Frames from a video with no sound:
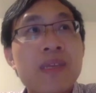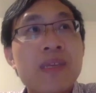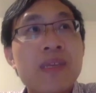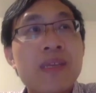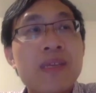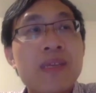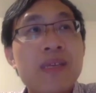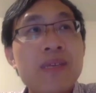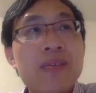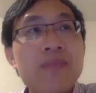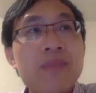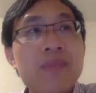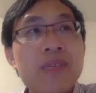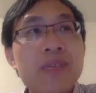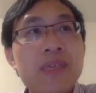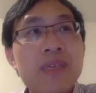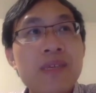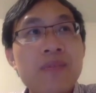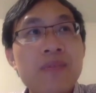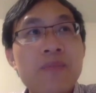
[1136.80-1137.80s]
give
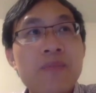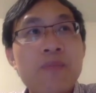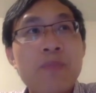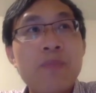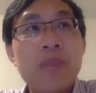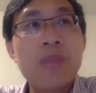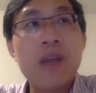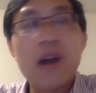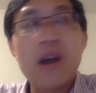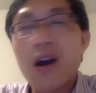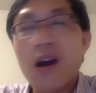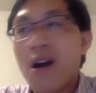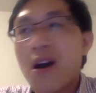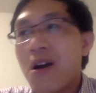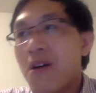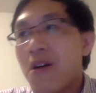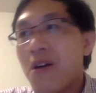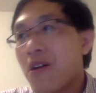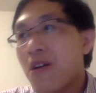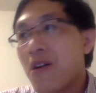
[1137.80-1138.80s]
me
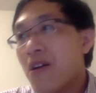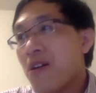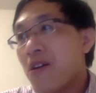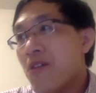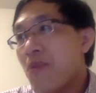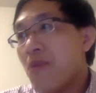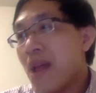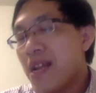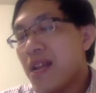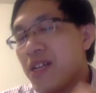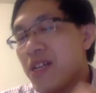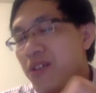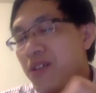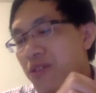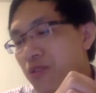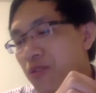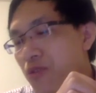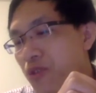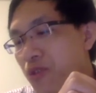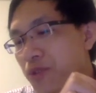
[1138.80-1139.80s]
very
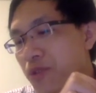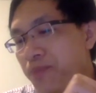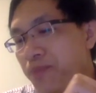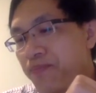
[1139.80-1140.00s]
good